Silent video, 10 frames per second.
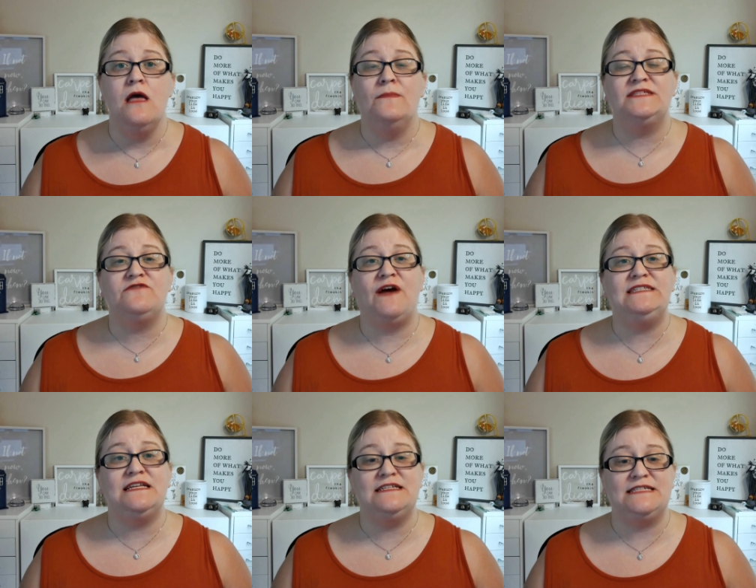But
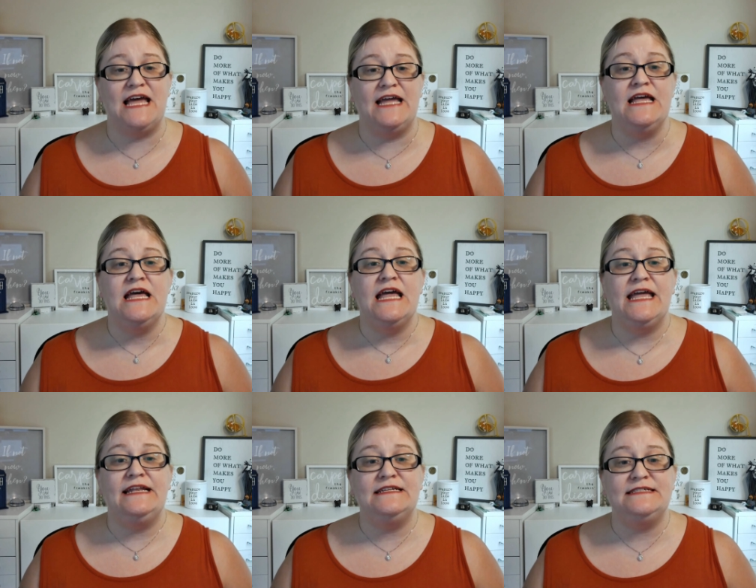suffice it to say,
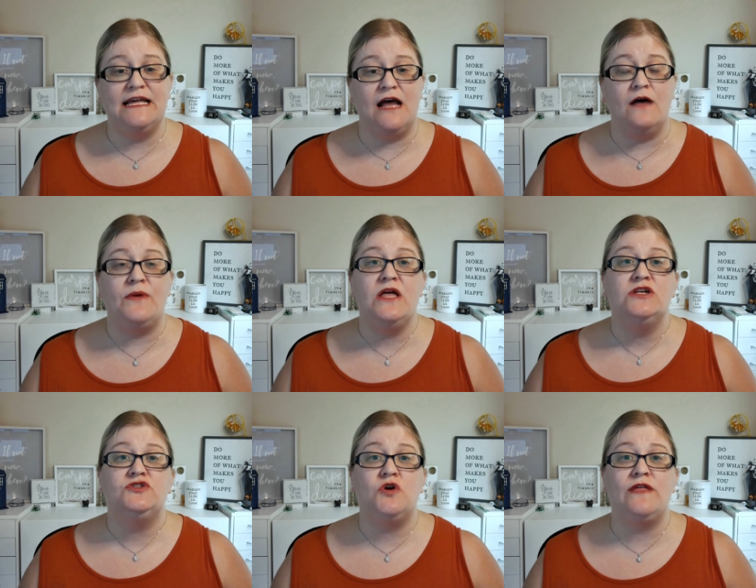it is set up
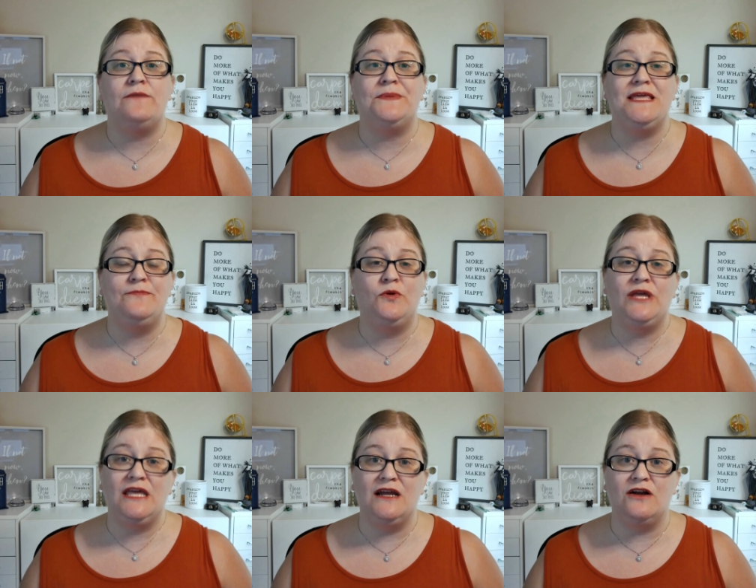so that people
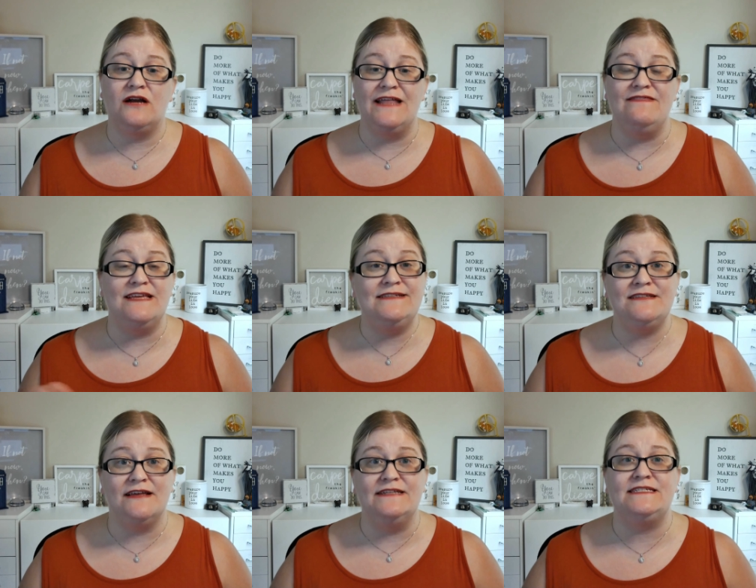here in
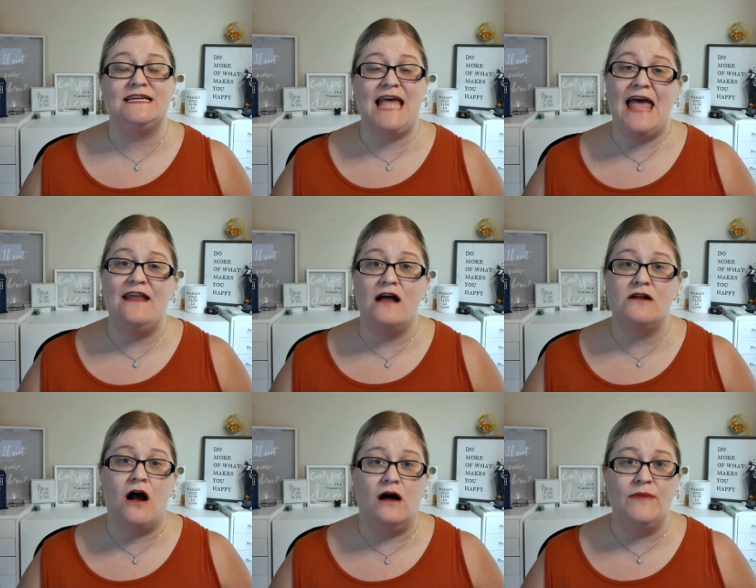this list cannot
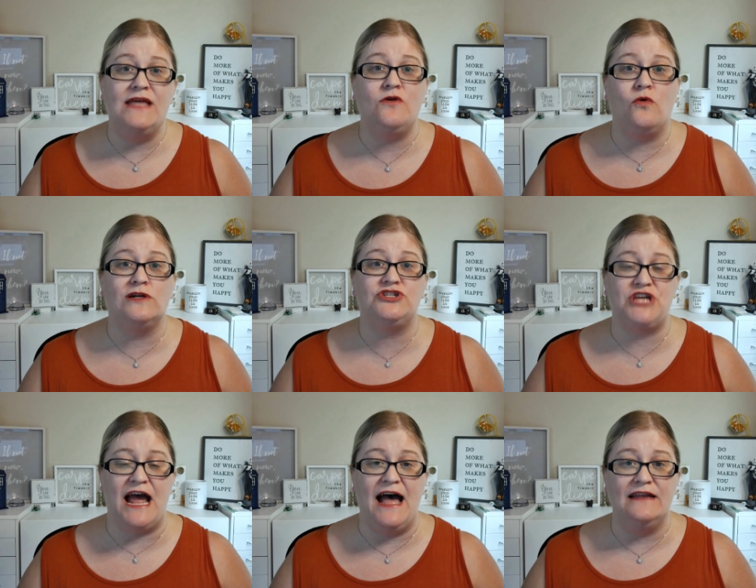comment or
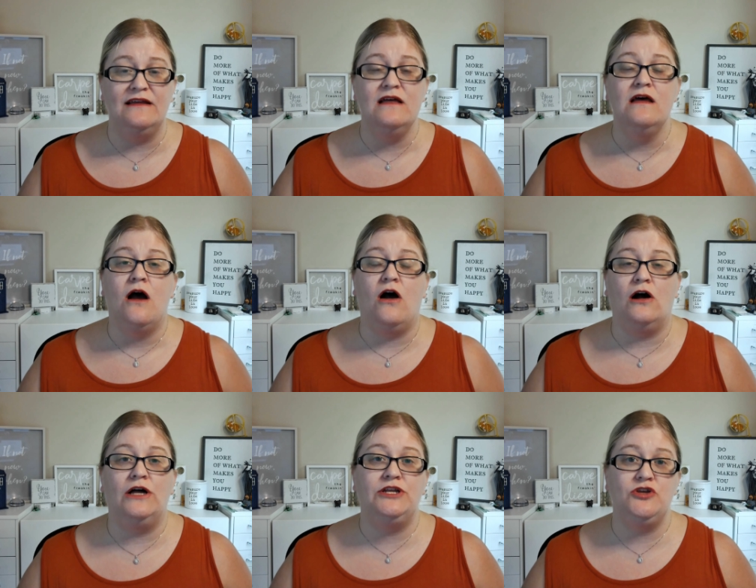chat
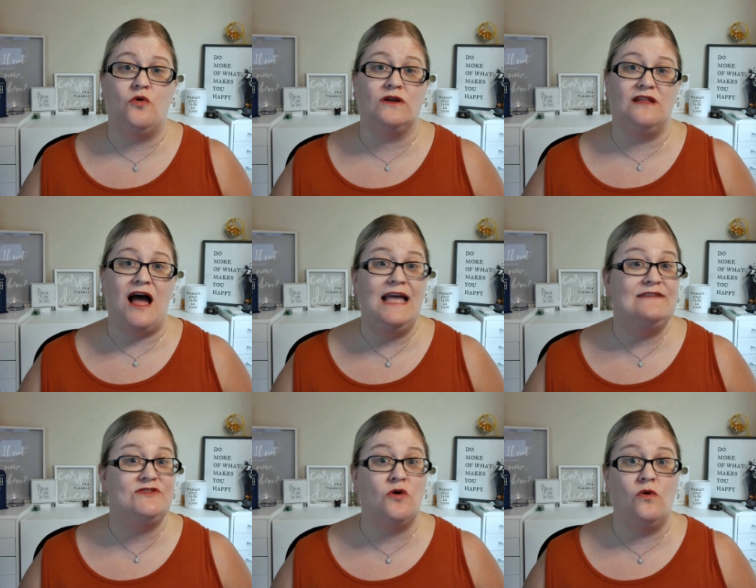on your
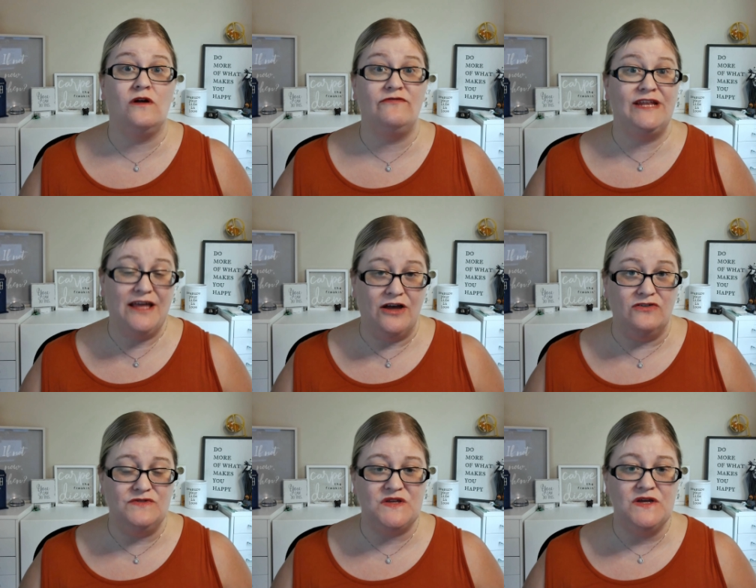lives or
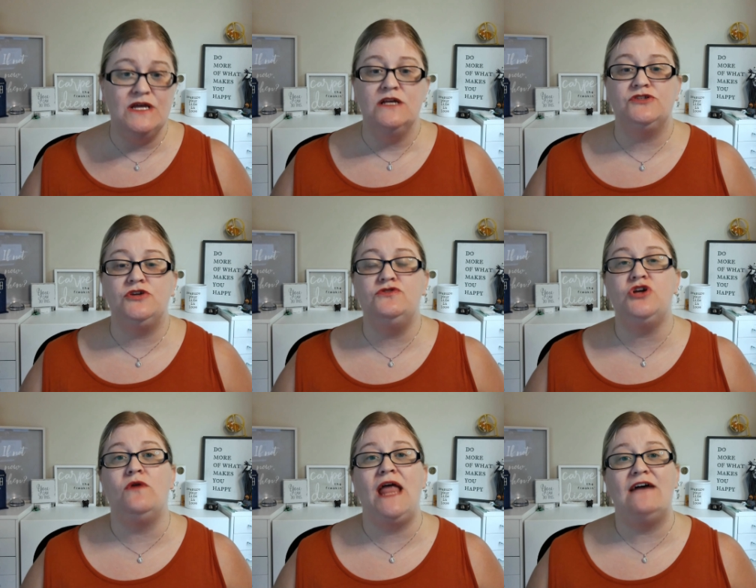videos. So you
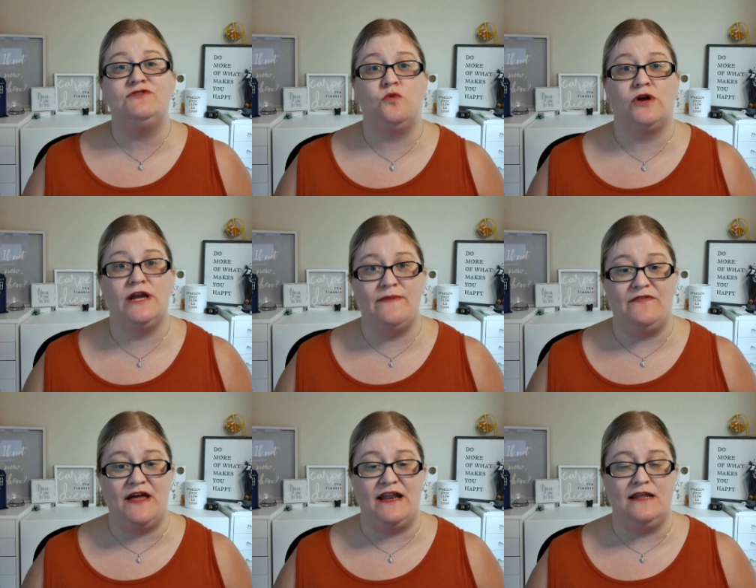don't have to worry
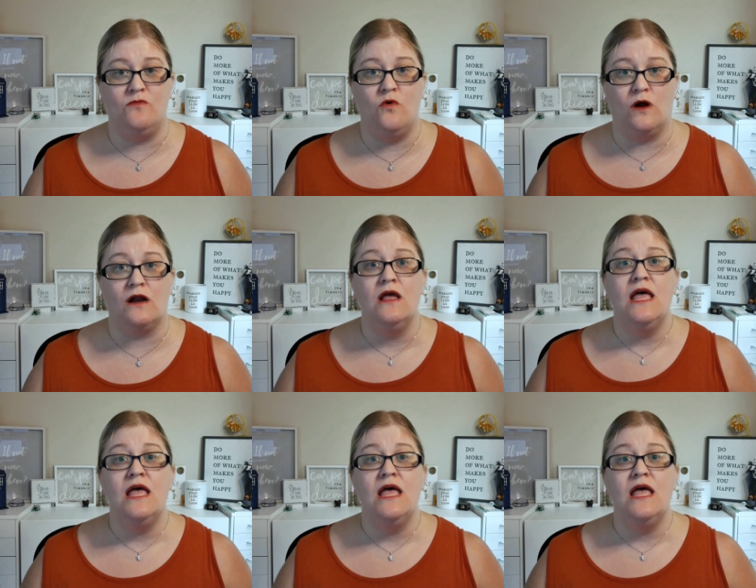about that anymore.